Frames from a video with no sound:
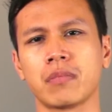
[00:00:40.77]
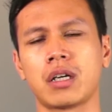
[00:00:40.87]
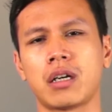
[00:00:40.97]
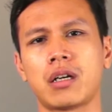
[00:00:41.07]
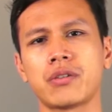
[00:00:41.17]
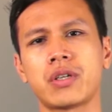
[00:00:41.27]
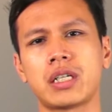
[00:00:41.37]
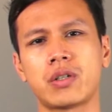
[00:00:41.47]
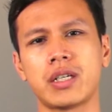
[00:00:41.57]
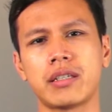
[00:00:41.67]
It also
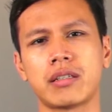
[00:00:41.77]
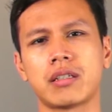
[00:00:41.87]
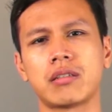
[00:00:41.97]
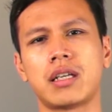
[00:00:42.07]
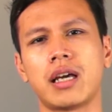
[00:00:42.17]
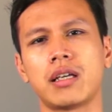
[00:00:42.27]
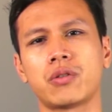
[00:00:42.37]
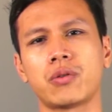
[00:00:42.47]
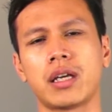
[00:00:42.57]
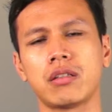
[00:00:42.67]
increases the
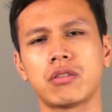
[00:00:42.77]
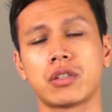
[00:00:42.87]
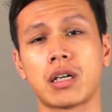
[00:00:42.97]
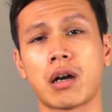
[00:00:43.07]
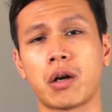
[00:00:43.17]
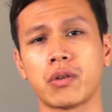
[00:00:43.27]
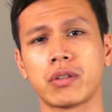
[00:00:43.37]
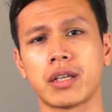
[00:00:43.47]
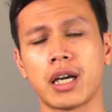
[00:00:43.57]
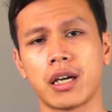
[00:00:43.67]
end-to-end -end turnaround
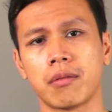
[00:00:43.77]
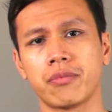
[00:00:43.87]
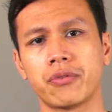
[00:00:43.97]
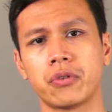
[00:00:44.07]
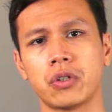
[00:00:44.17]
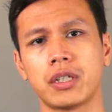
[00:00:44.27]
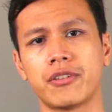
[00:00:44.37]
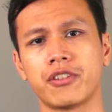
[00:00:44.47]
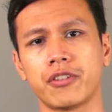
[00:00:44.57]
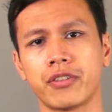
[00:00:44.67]
time for the
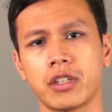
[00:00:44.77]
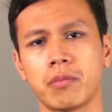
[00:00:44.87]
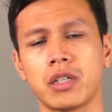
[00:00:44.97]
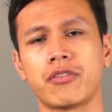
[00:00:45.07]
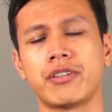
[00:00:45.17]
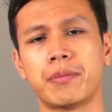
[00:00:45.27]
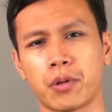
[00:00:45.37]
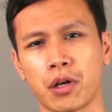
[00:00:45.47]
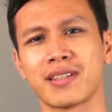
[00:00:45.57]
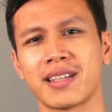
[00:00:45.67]
fulfillment of the
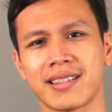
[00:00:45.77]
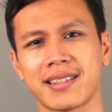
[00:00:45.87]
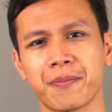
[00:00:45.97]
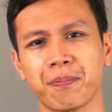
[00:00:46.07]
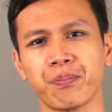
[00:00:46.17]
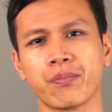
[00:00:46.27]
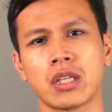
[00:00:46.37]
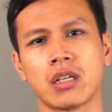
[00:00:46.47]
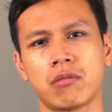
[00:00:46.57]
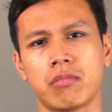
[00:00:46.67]
process.
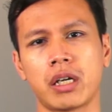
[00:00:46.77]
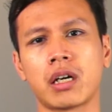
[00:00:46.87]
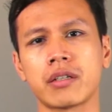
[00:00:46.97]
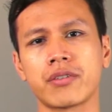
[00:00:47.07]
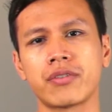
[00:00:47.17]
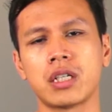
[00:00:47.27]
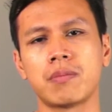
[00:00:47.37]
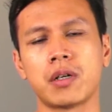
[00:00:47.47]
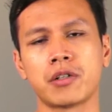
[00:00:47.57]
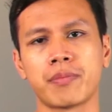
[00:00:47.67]
Because of the
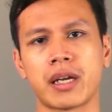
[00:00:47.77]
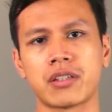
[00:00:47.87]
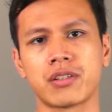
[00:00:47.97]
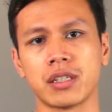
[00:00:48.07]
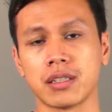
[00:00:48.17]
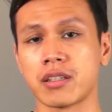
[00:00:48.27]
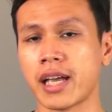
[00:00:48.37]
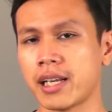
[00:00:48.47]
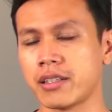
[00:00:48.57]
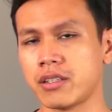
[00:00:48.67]
above-mentioned
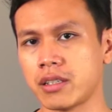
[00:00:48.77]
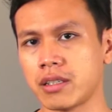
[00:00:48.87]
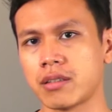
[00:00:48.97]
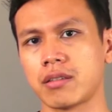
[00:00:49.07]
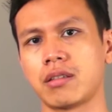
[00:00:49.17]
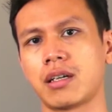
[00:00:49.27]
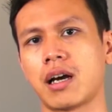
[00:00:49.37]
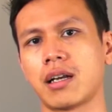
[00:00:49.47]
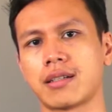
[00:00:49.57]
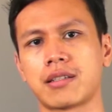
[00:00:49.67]
challenges, the
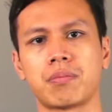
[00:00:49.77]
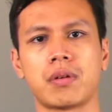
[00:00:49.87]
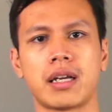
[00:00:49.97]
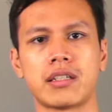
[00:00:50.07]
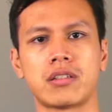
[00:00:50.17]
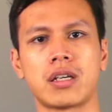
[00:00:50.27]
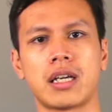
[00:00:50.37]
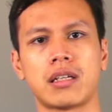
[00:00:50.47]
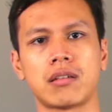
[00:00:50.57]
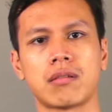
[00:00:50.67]
current supply
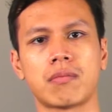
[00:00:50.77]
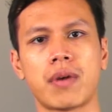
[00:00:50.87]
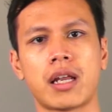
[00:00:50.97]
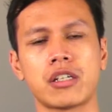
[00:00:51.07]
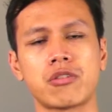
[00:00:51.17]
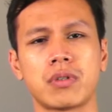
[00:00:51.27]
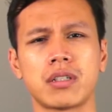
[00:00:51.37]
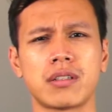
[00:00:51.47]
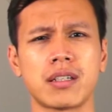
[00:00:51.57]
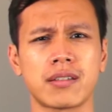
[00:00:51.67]
chain management
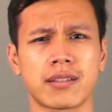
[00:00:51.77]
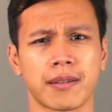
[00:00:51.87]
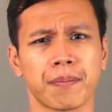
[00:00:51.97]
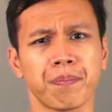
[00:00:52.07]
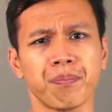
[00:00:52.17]
system